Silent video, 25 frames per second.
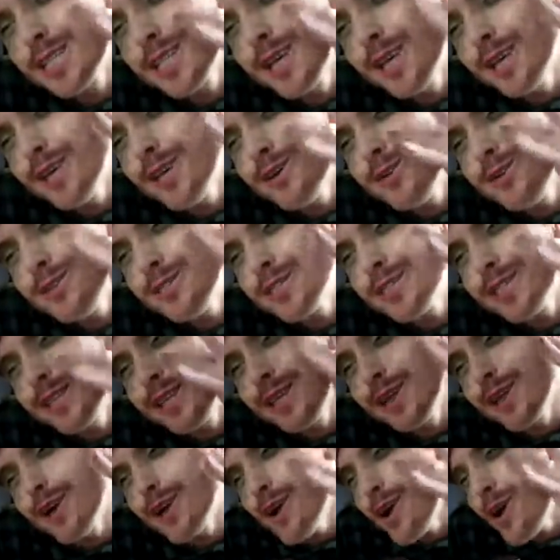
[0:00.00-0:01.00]
and close to
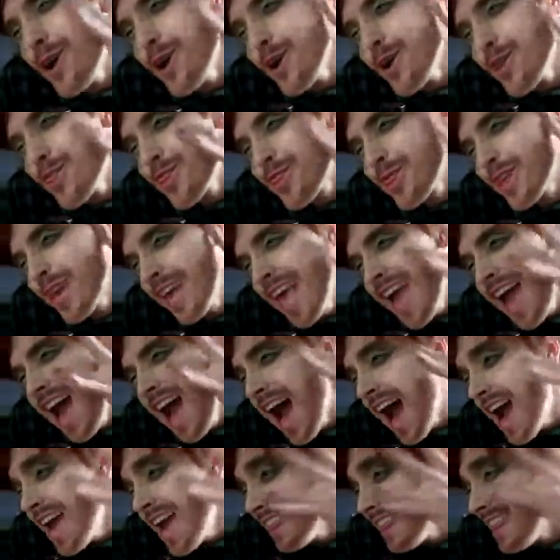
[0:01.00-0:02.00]
the earth,
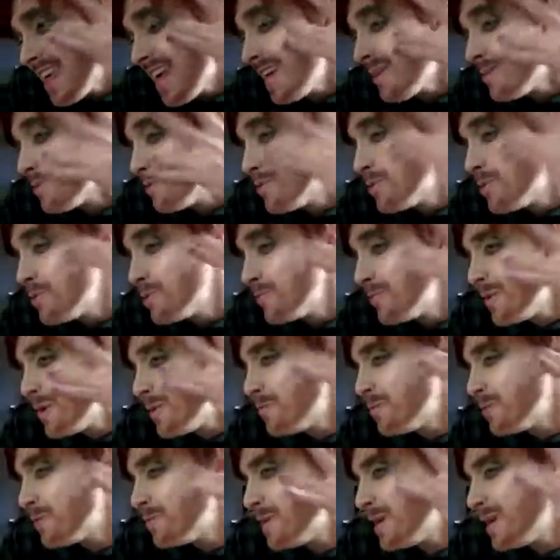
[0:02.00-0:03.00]
I thought
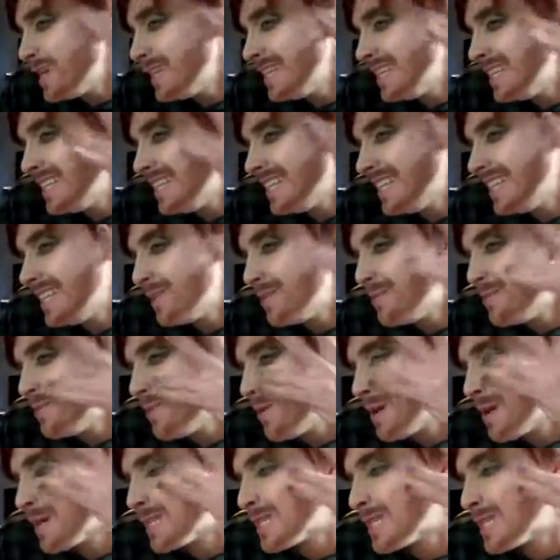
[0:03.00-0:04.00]
Moonbeam would be a little
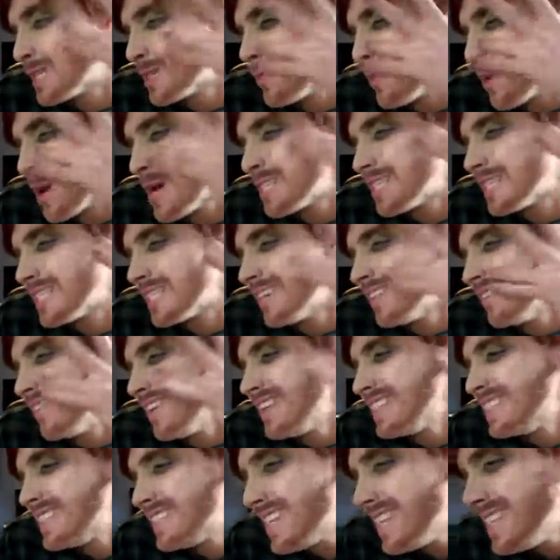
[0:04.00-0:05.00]
more expressive.
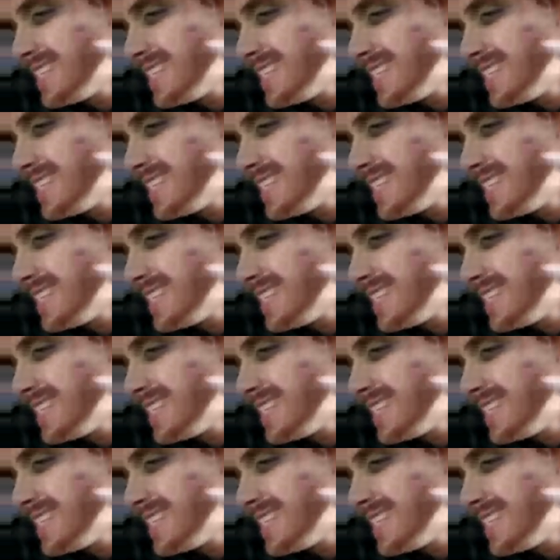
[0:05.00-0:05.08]
It